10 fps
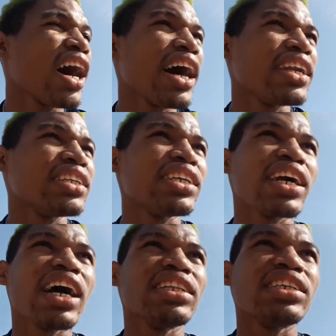and
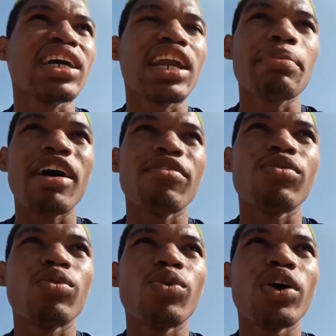thing and them
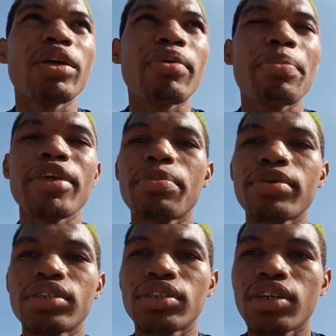have whole heap of
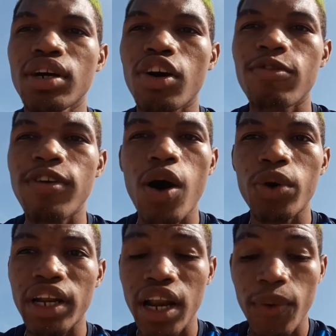people
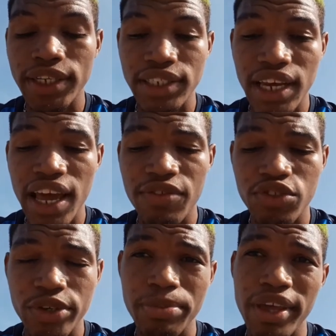forward and I watch the live
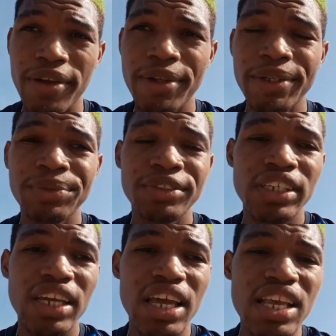stream there.
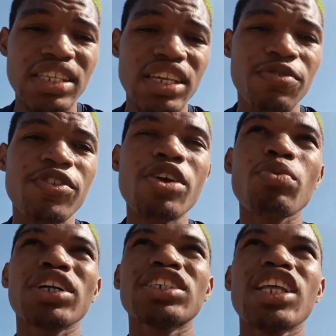You see, theme
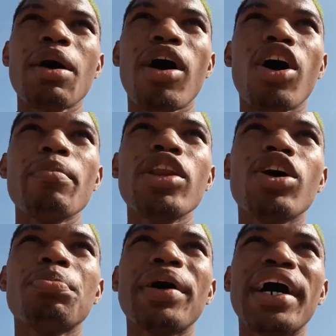watch time I go build
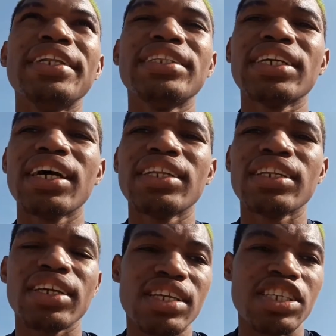up and thing,
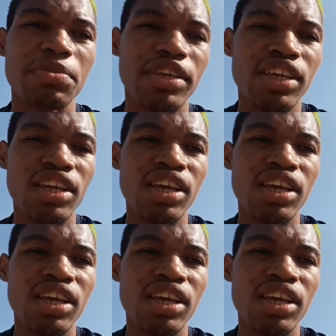you see me?